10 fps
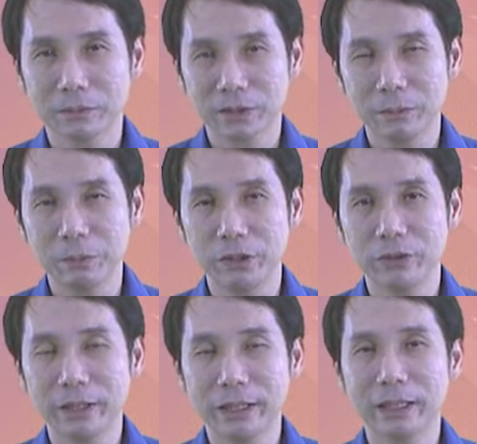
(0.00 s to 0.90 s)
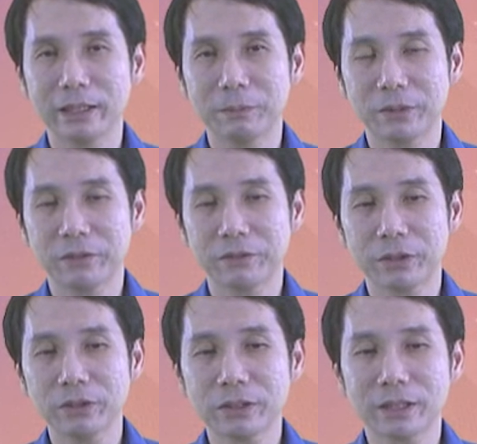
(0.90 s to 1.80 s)
CPU and other
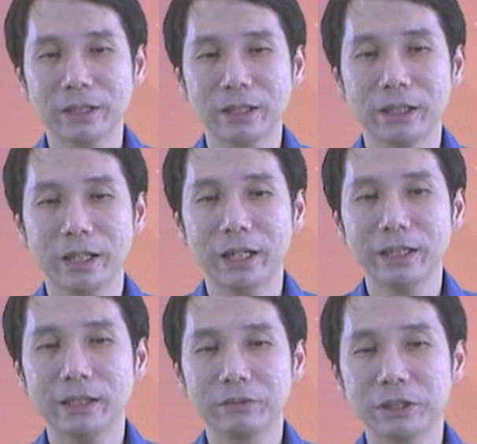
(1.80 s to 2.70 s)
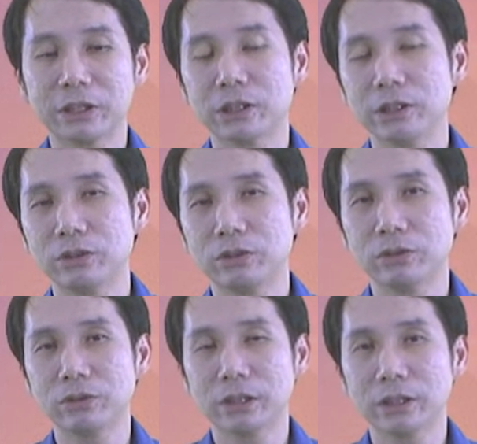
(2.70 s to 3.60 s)
peripherals and return
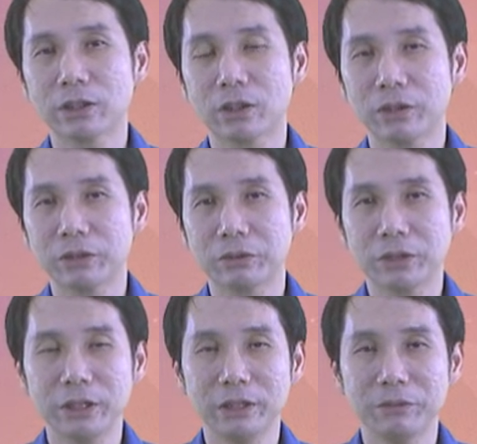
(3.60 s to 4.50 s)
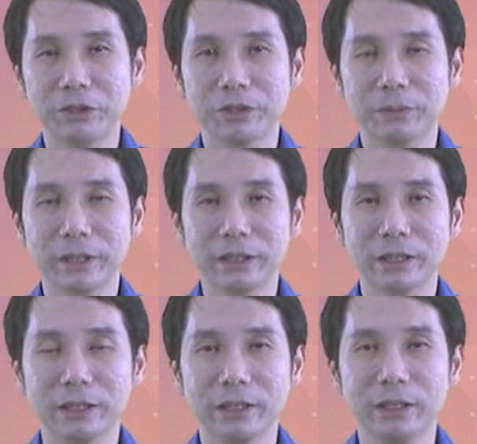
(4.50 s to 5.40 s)
to the calling routine, which is
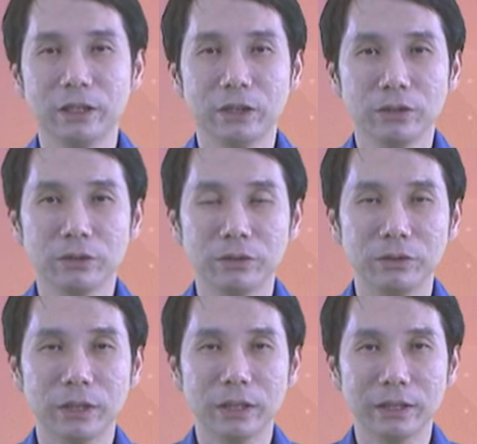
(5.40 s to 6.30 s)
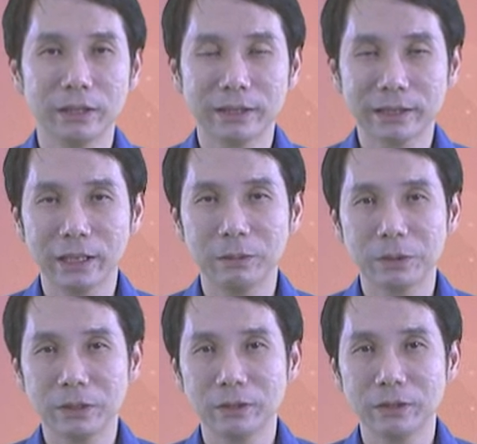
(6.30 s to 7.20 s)
basically to
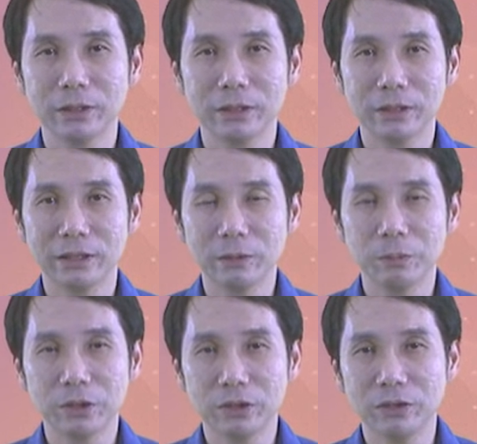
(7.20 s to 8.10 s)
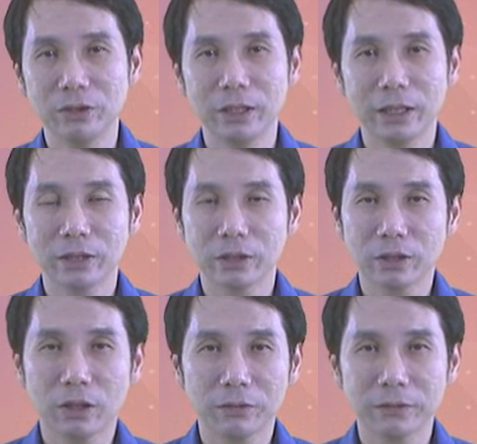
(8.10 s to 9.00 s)
disable the CPU,
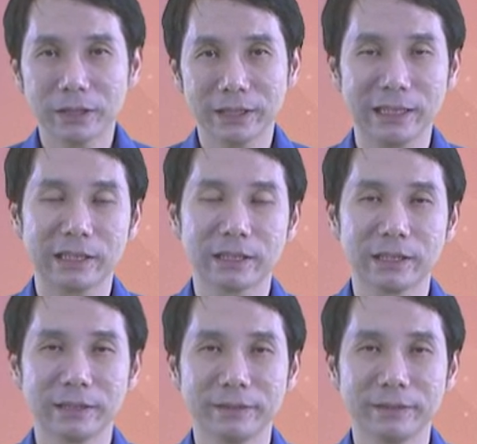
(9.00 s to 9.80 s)
turn off the next.